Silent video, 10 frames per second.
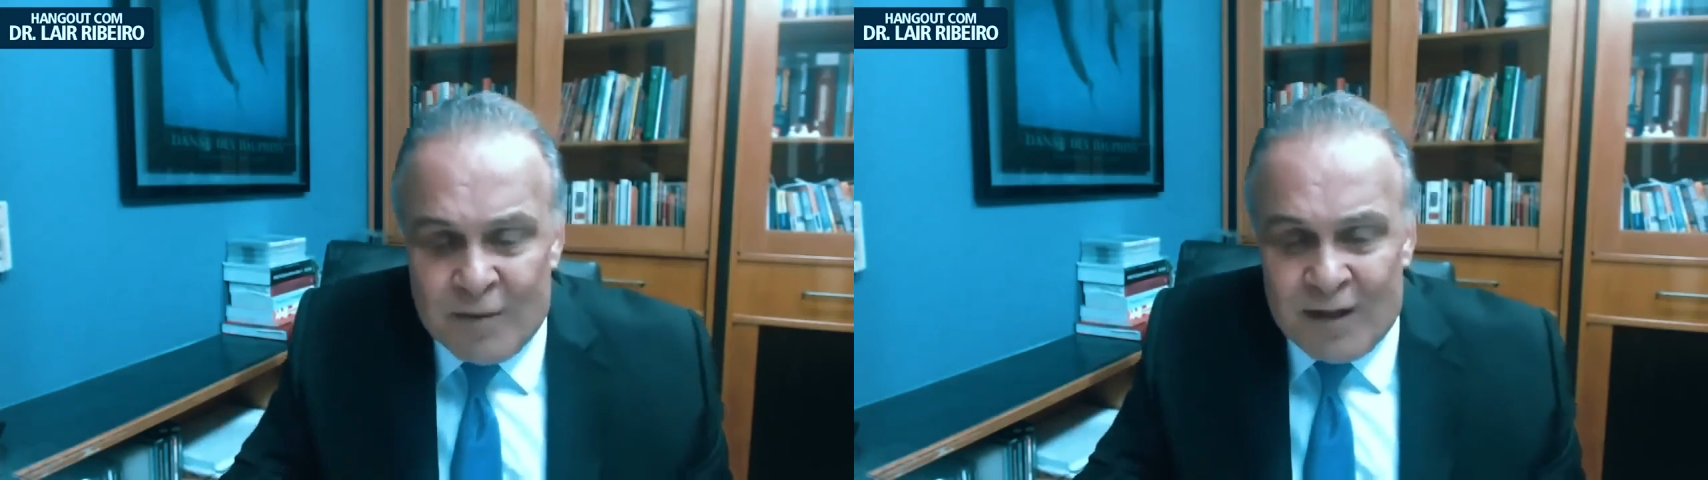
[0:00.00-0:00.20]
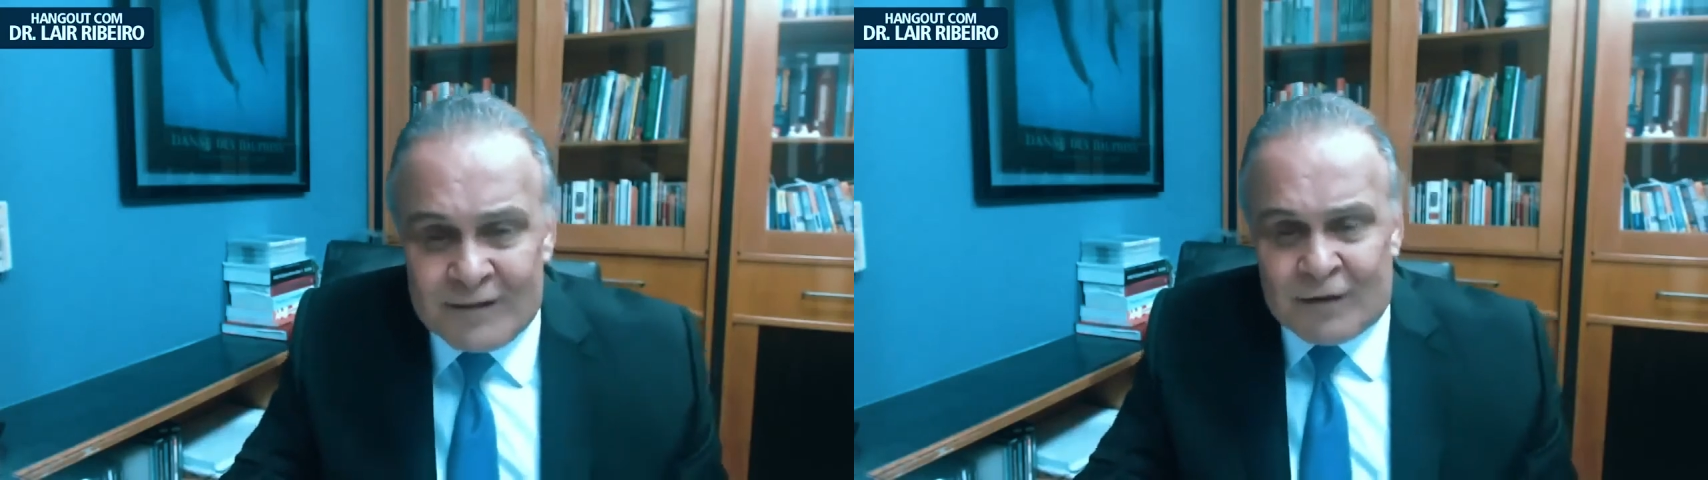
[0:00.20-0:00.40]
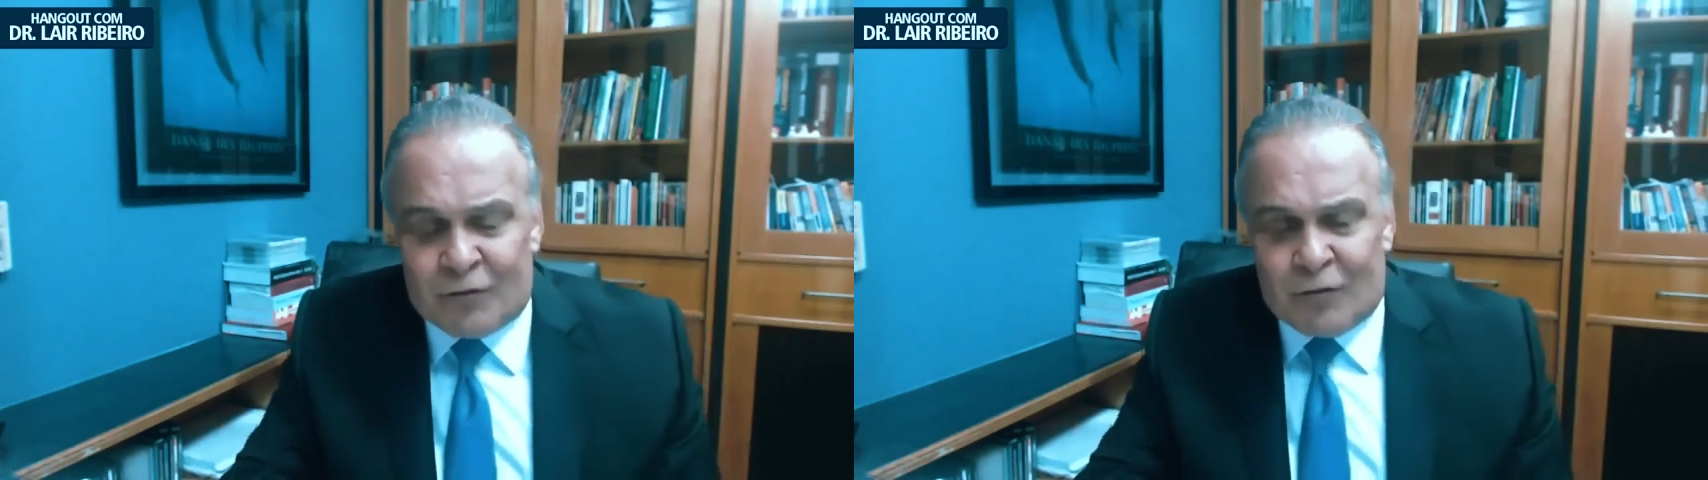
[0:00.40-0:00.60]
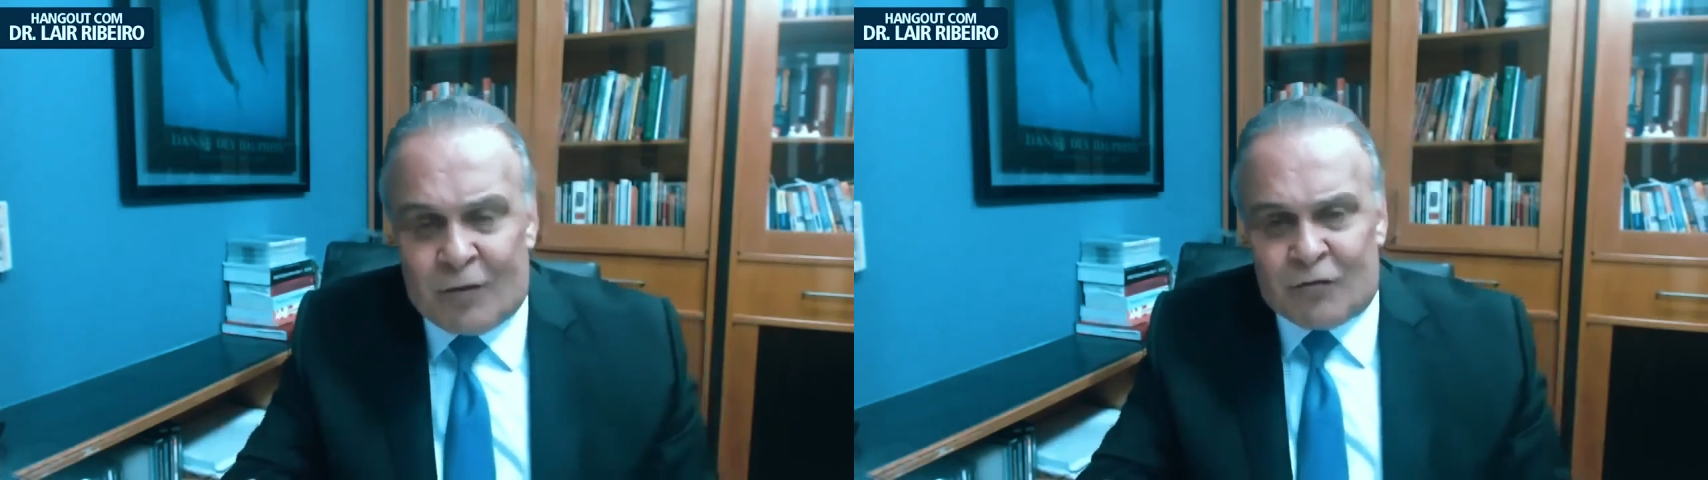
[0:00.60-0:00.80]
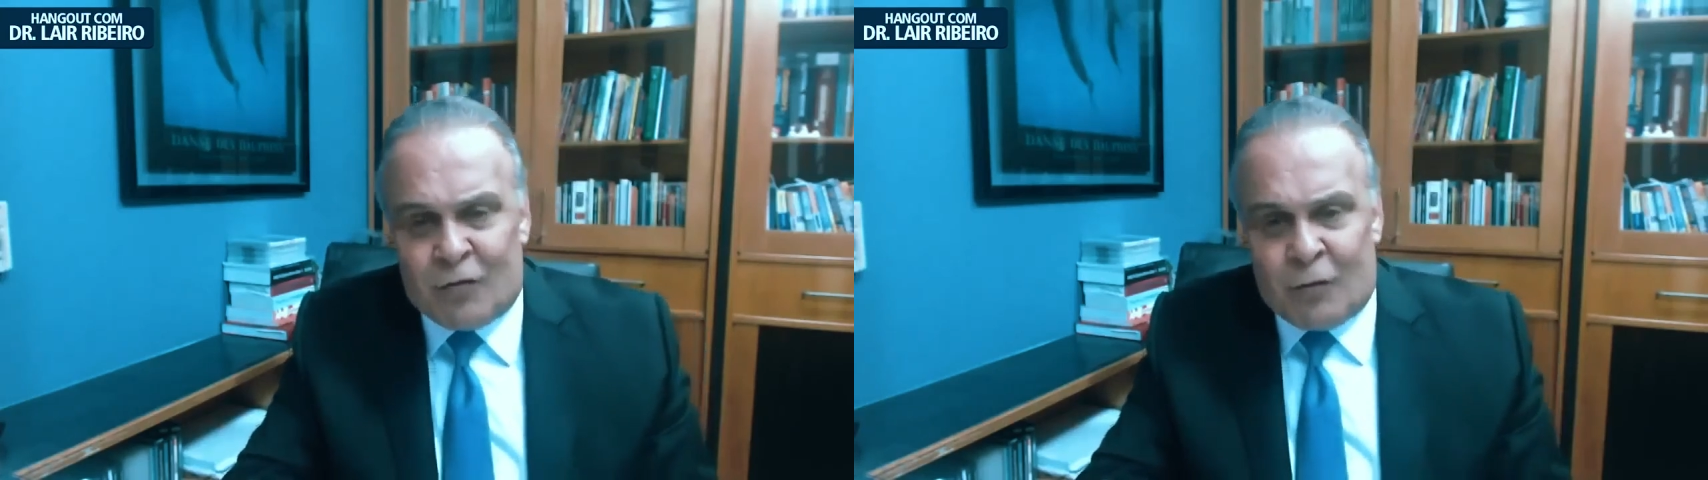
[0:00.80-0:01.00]
Look what an
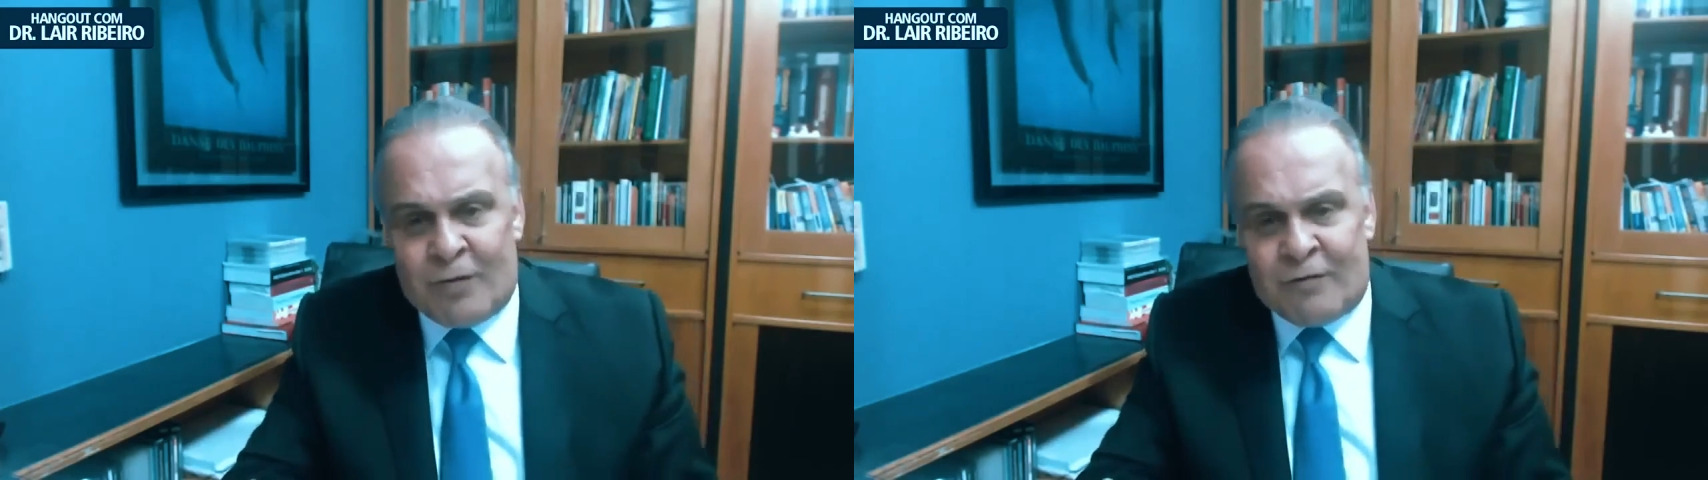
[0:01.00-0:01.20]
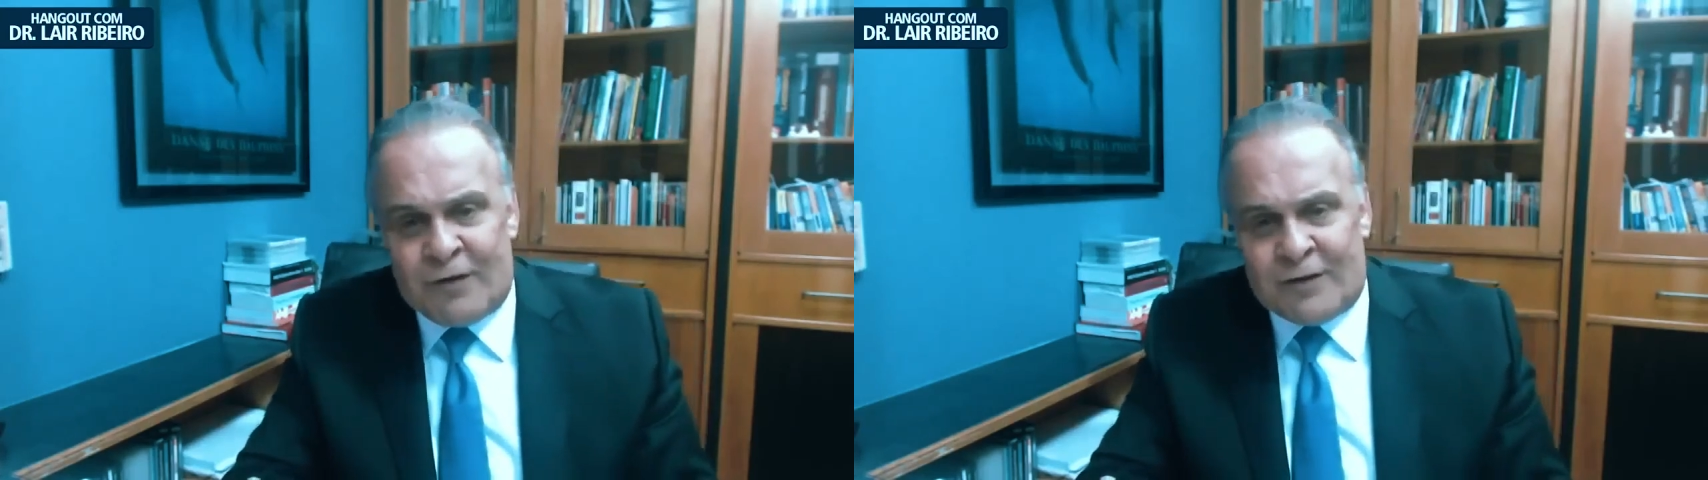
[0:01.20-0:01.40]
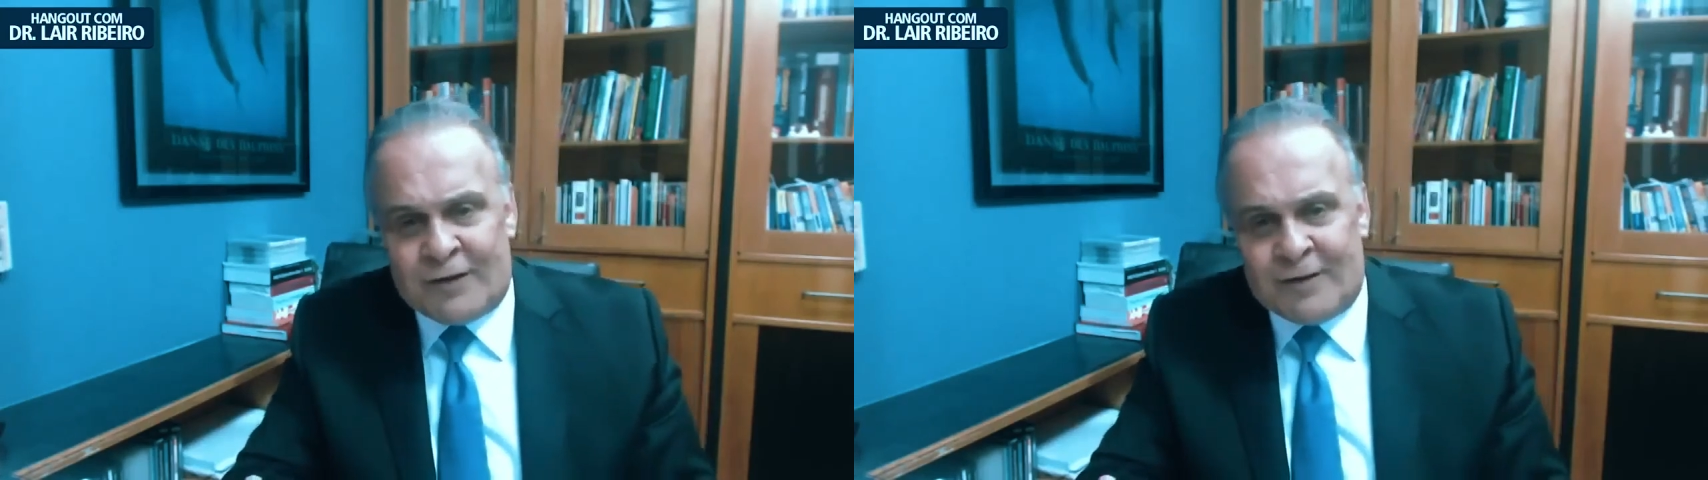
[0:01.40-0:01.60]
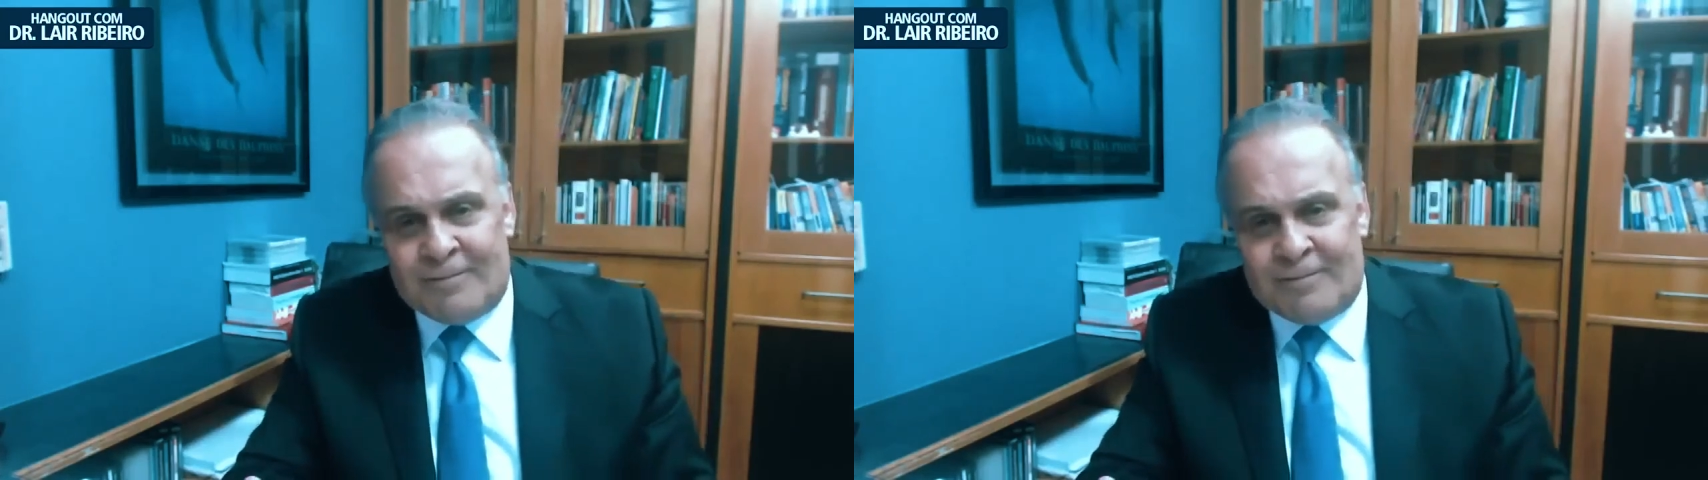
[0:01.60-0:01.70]
interesting thing.